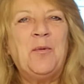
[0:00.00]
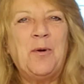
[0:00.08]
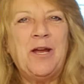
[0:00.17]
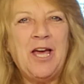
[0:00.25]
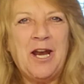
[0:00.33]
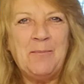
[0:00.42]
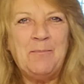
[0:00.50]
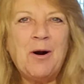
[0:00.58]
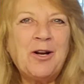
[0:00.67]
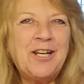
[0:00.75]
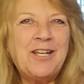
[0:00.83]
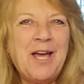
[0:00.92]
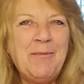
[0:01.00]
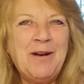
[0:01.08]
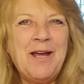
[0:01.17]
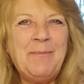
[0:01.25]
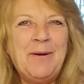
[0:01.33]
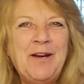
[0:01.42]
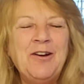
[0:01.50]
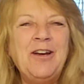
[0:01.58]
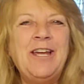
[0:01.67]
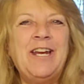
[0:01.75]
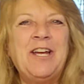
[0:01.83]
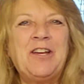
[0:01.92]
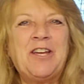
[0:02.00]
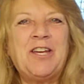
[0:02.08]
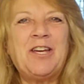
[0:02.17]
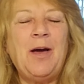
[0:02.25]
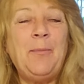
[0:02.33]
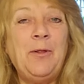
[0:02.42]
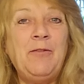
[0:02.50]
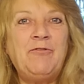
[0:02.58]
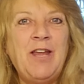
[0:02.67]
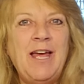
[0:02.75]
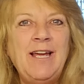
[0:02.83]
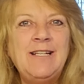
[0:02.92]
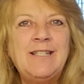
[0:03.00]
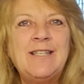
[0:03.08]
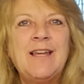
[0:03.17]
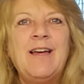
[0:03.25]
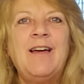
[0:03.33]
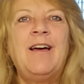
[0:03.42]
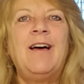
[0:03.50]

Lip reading: We got a market coming up here in a couple of days,